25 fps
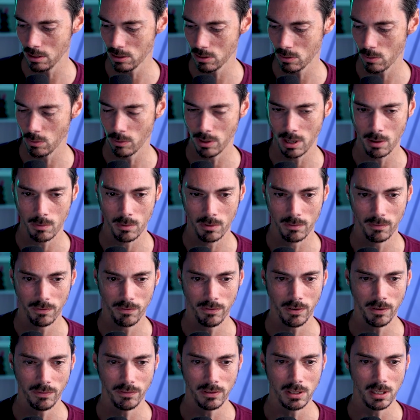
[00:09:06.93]
Let's call that
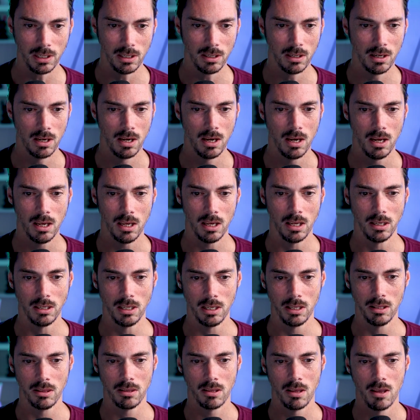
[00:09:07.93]
150 in
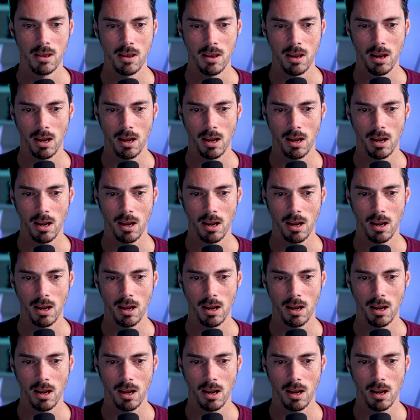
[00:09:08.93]
ETH.